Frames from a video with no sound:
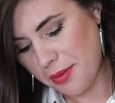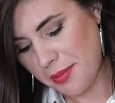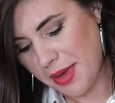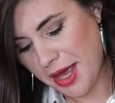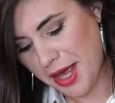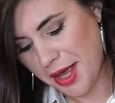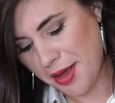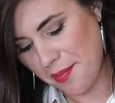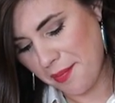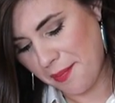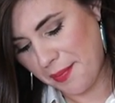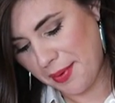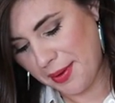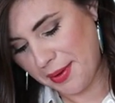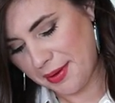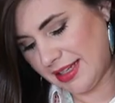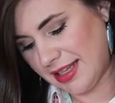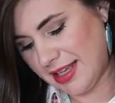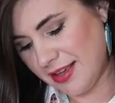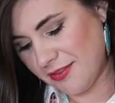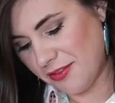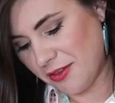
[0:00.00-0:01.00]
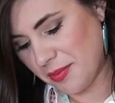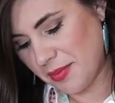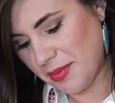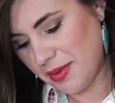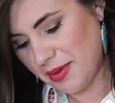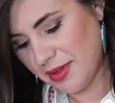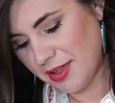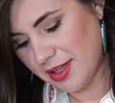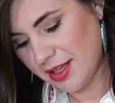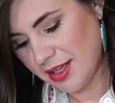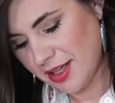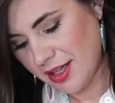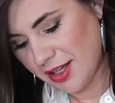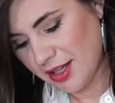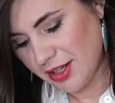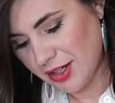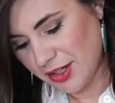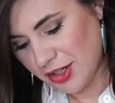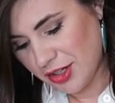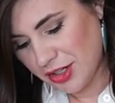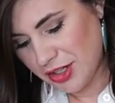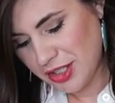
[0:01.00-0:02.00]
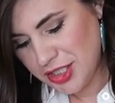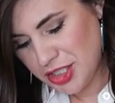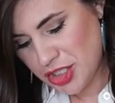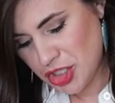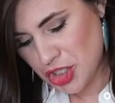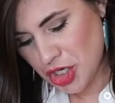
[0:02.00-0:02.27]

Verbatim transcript: them up, give them a good